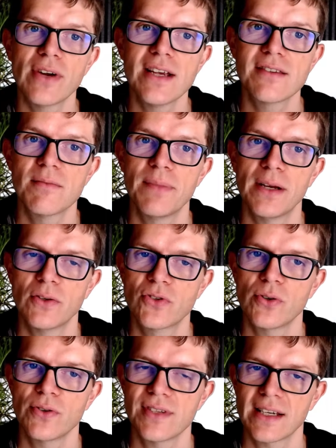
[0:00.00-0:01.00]
reason build
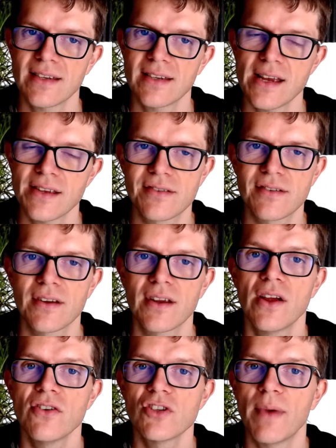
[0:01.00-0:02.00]
tools exist,
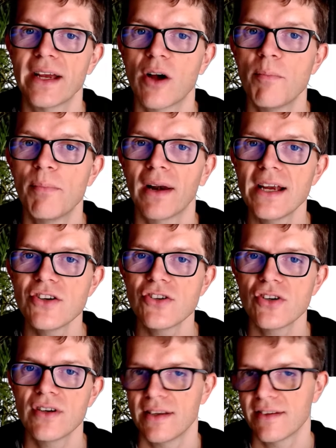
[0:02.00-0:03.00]
to make
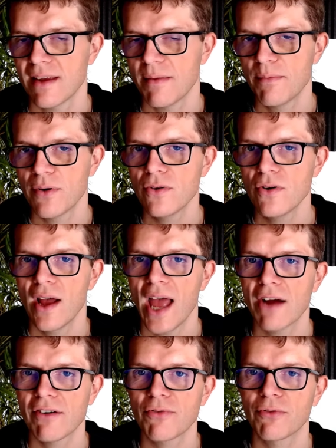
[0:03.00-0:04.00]
compilation a simple,
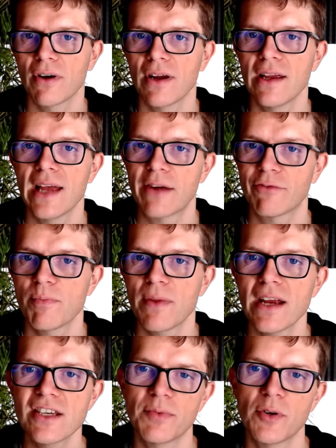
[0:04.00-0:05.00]
error-free, and
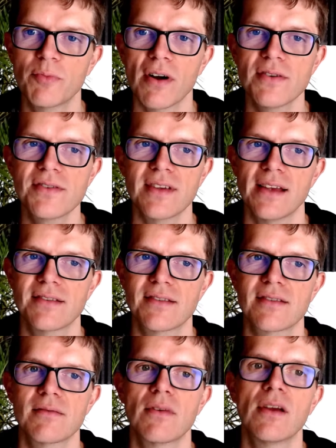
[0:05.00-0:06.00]
repeatable
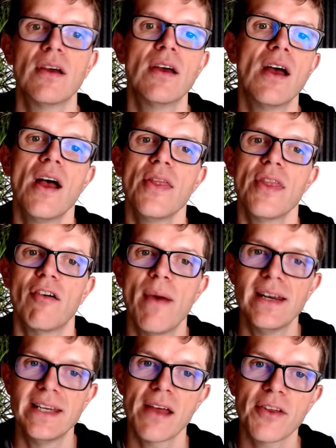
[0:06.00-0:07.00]
process. There are
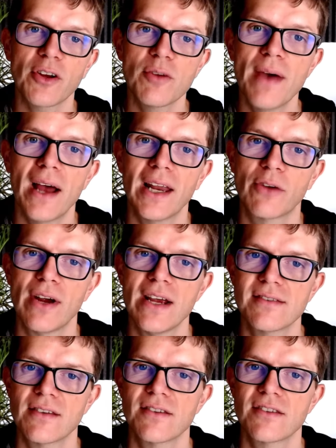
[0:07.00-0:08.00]
many other compelling
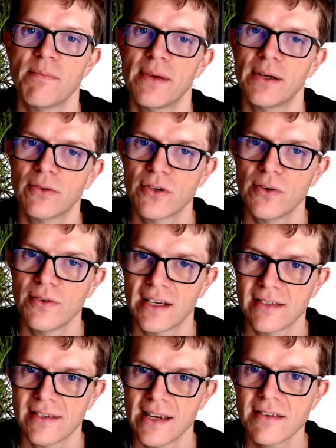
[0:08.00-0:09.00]
reasons that build tools
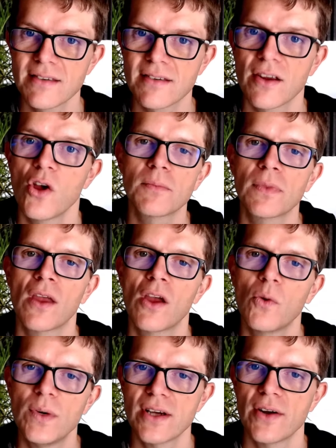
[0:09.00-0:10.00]
exist.
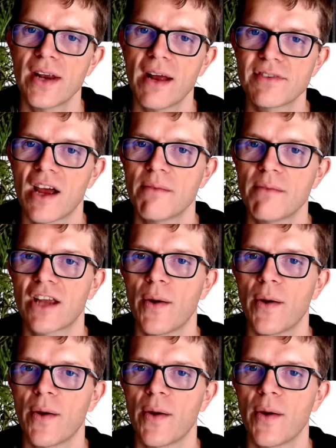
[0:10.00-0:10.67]
We don't have time to